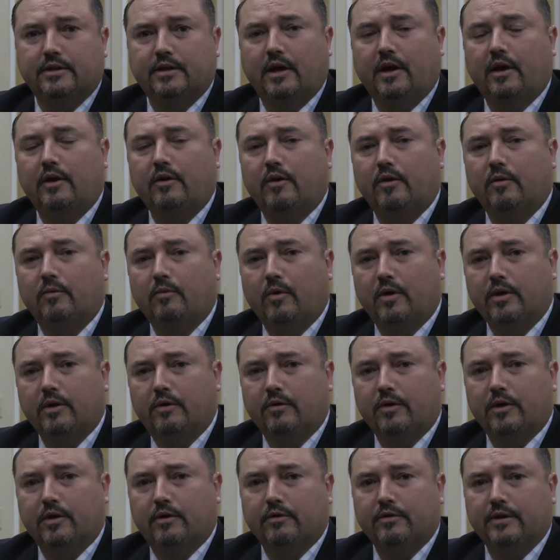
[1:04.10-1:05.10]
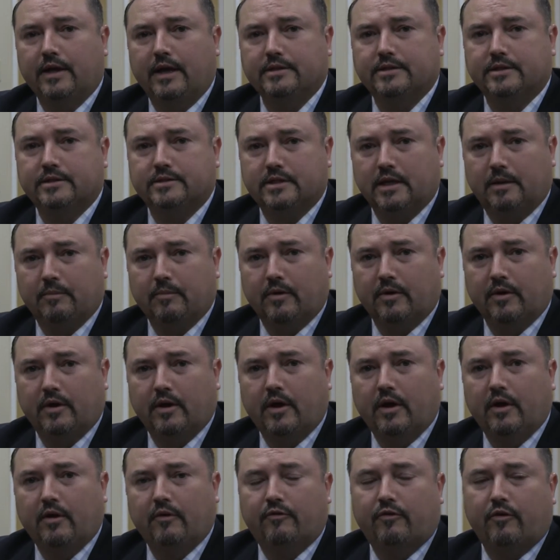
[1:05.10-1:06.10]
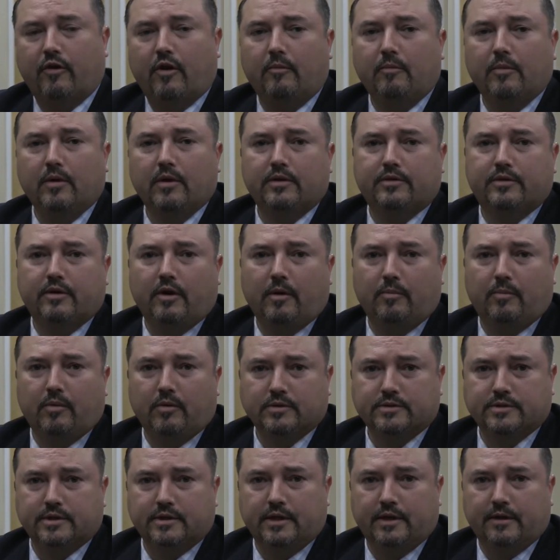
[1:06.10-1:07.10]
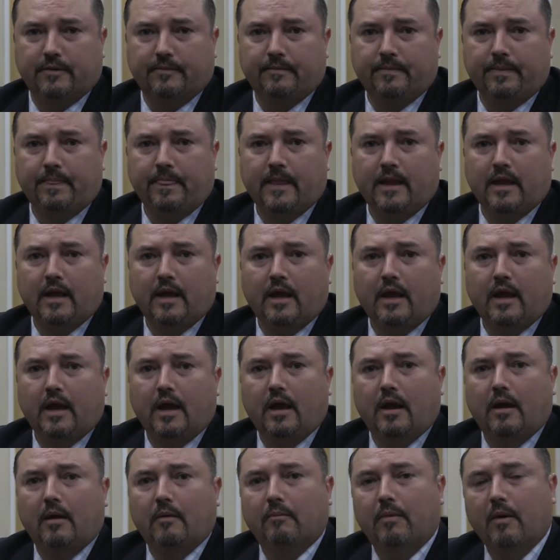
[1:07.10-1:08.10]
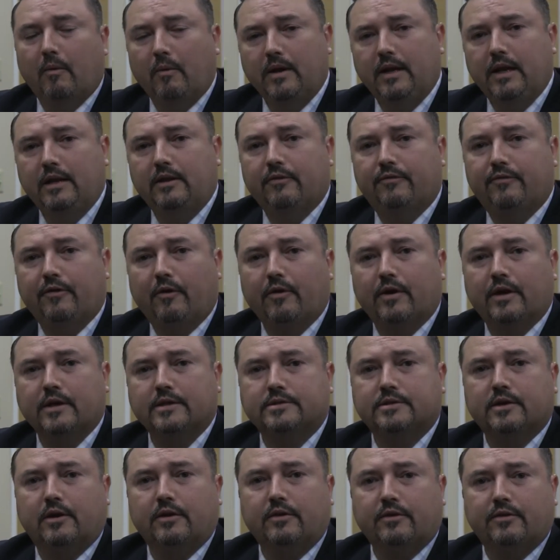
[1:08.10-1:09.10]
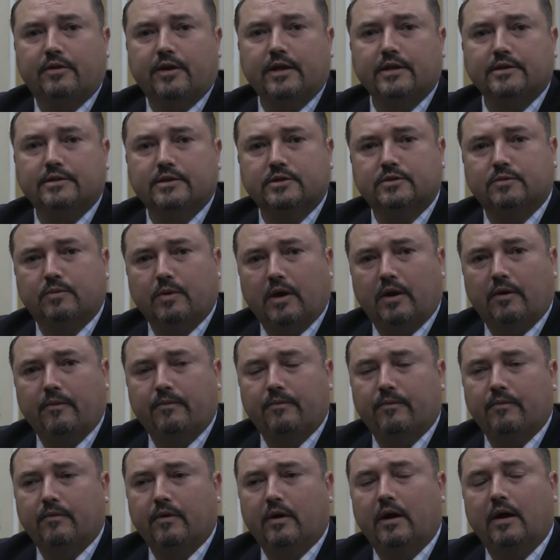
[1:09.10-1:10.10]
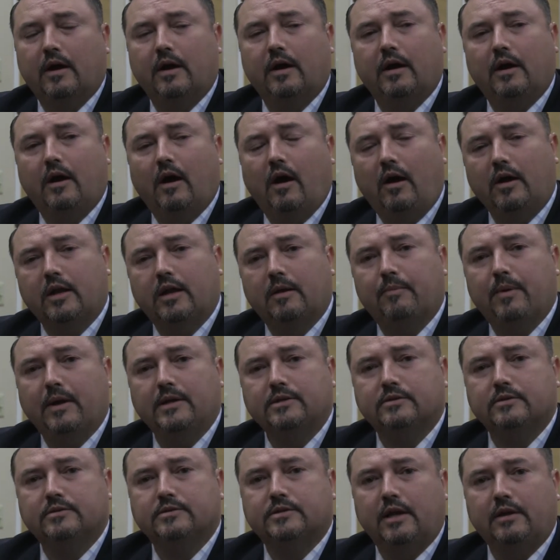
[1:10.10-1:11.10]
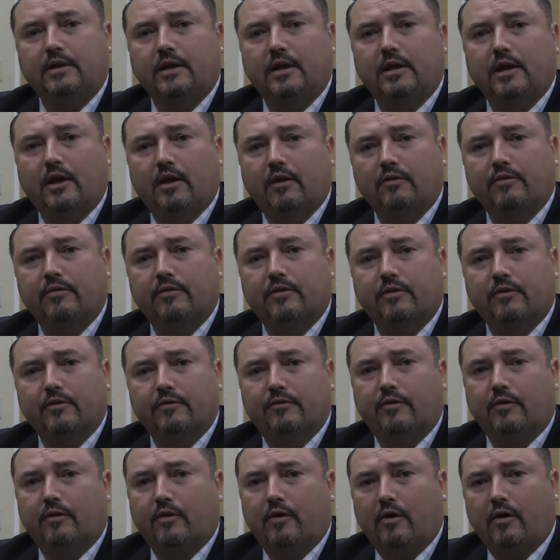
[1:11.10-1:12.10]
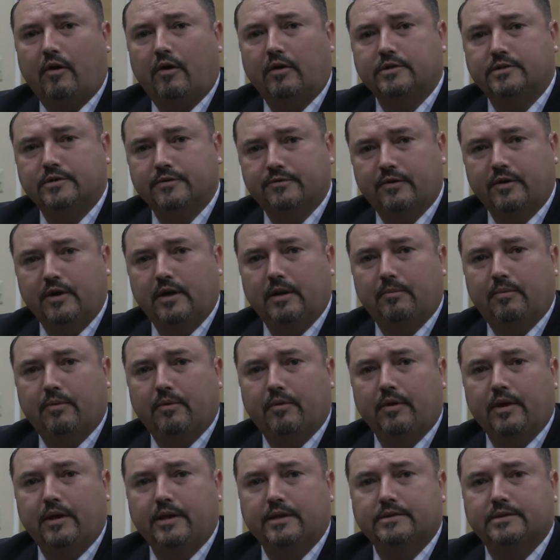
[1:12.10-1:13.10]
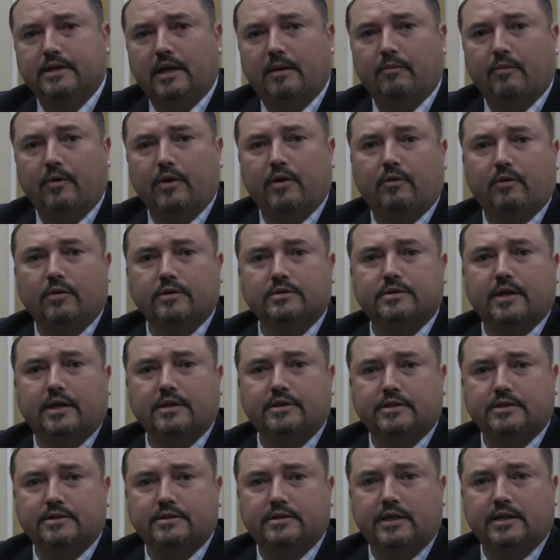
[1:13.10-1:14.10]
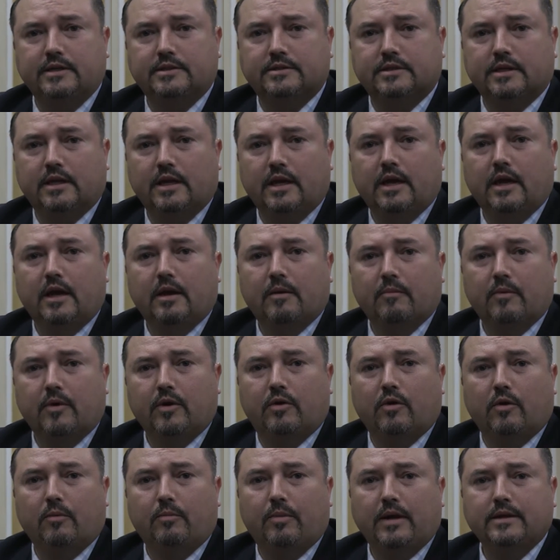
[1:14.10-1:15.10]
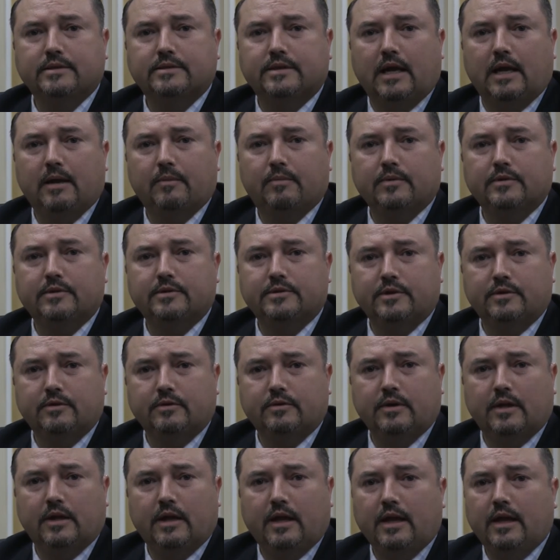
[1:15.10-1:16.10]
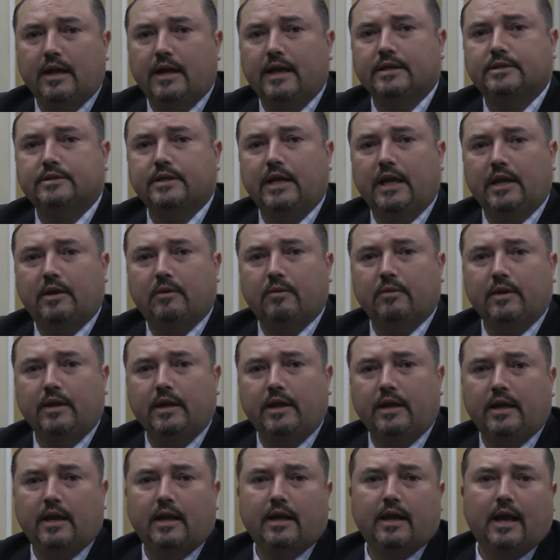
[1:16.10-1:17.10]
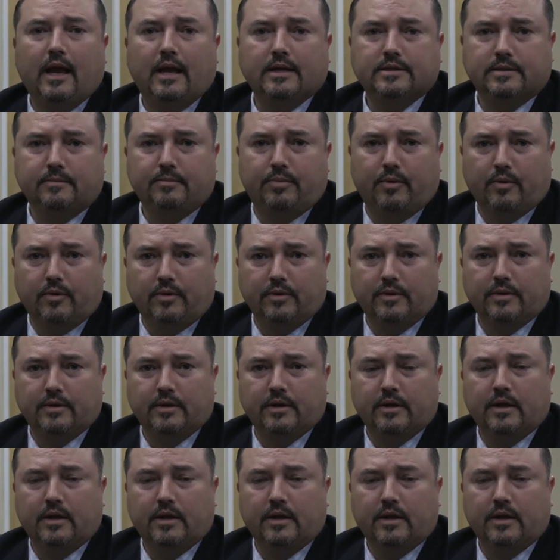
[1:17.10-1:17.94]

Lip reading: the 101 critical days of summer for our military personnel. But we need to focus other things as well. Occupational safety and health for our civilian employees at Marine Corps Installations East, Marine Corps Base Camp Lejeune, is equally as important.